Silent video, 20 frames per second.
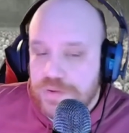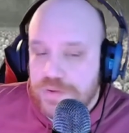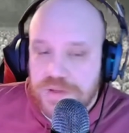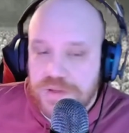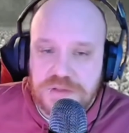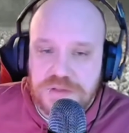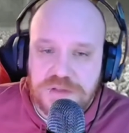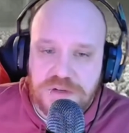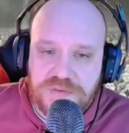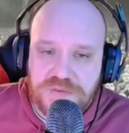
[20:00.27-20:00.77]

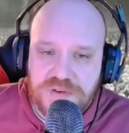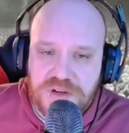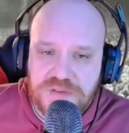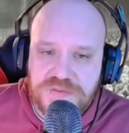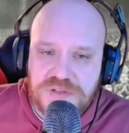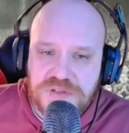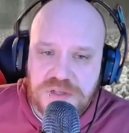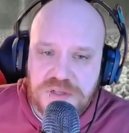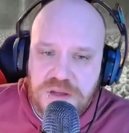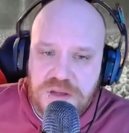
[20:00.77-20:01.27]

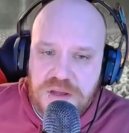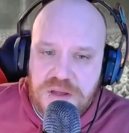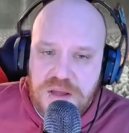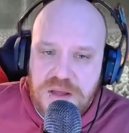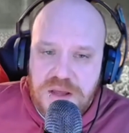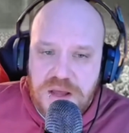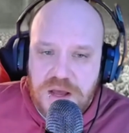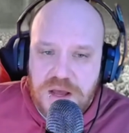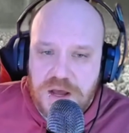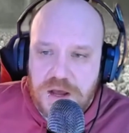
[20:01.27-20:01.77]
conservatives.
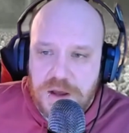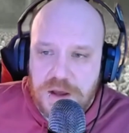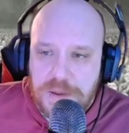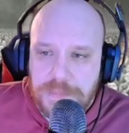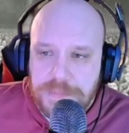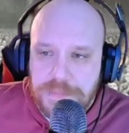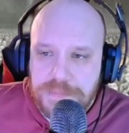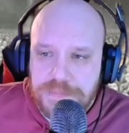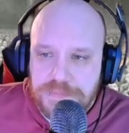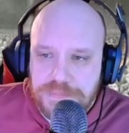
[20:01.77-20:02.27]

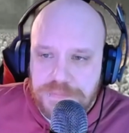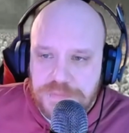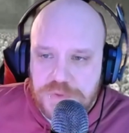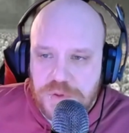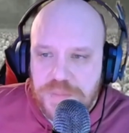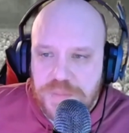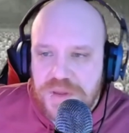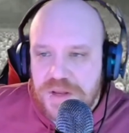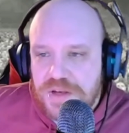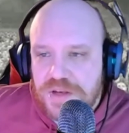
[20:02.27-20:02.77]
So I
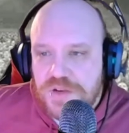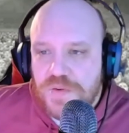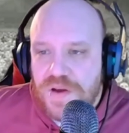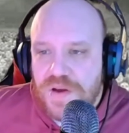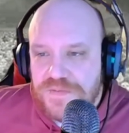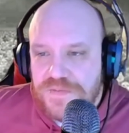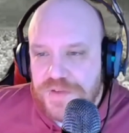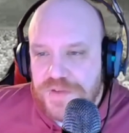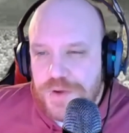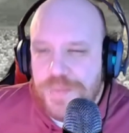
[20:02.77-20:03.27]
mean, do I
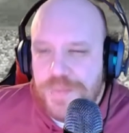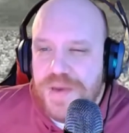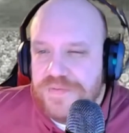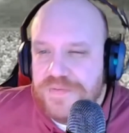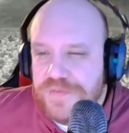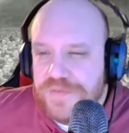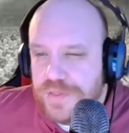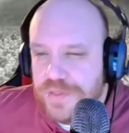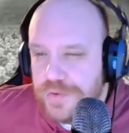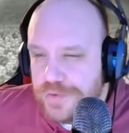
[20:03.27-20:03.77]
feel bad
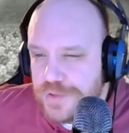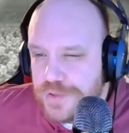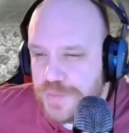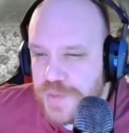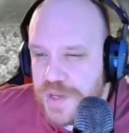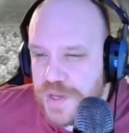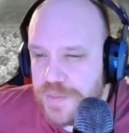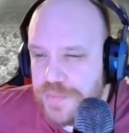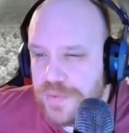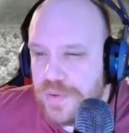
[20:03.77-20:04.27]
for those
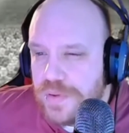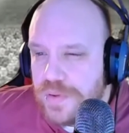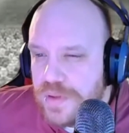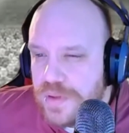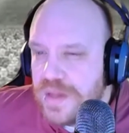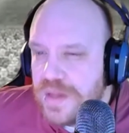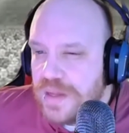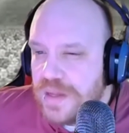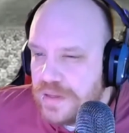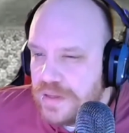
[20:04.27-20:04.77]
people?
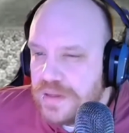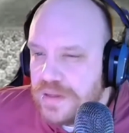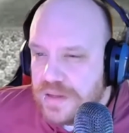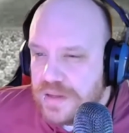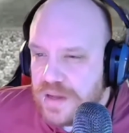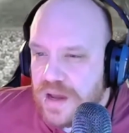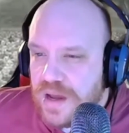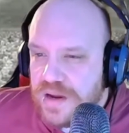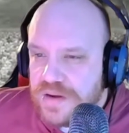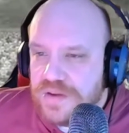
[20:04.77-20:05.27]

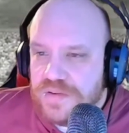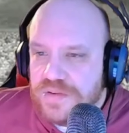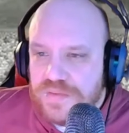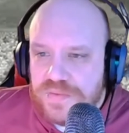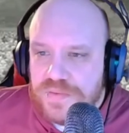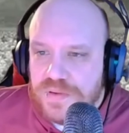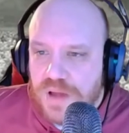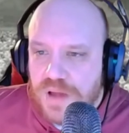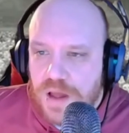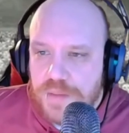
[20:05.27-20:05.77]
Kind
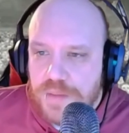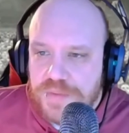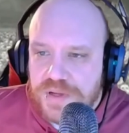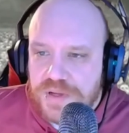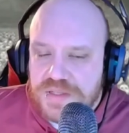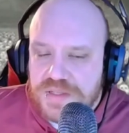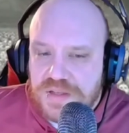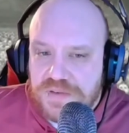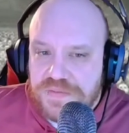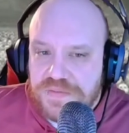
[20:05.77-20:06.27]
of. I mean,
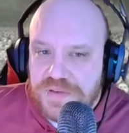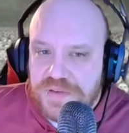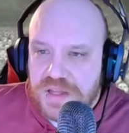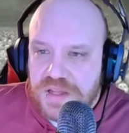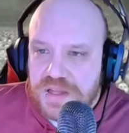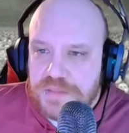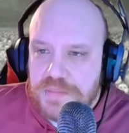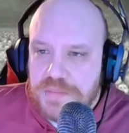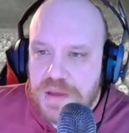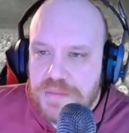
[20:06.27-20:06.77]
because I feel
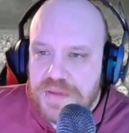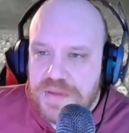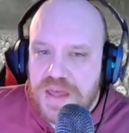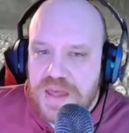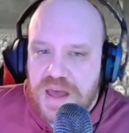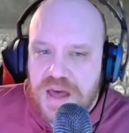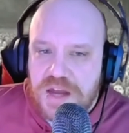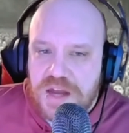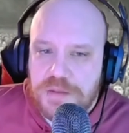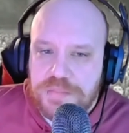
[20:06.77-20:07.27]
like maybe they
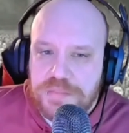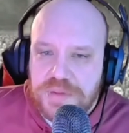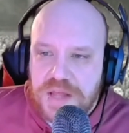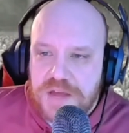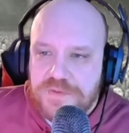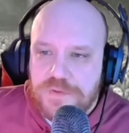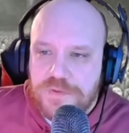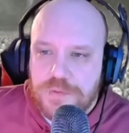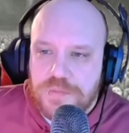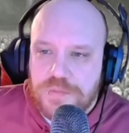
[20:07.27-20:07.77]
had a
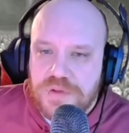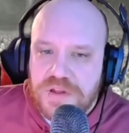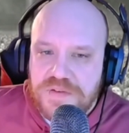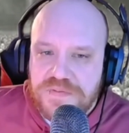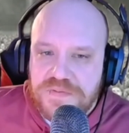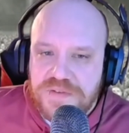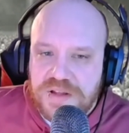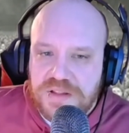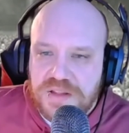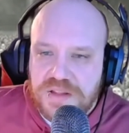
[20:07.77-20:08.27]
platform where they
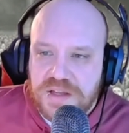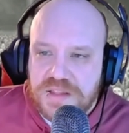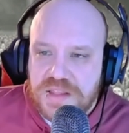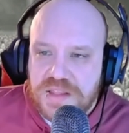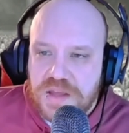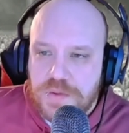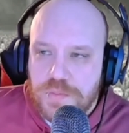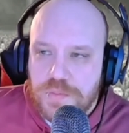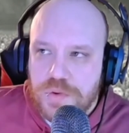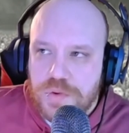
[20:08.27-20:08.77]
felt like
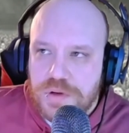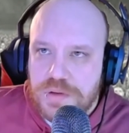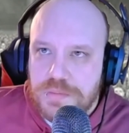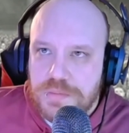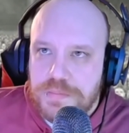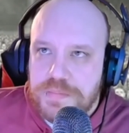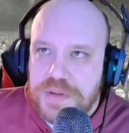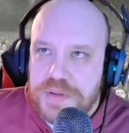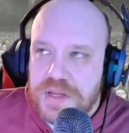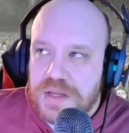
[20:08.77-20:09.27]
they
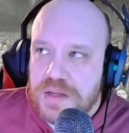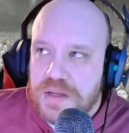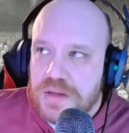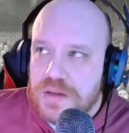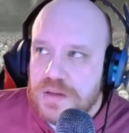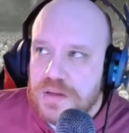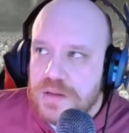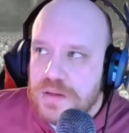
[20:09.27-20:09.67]
wouldn't be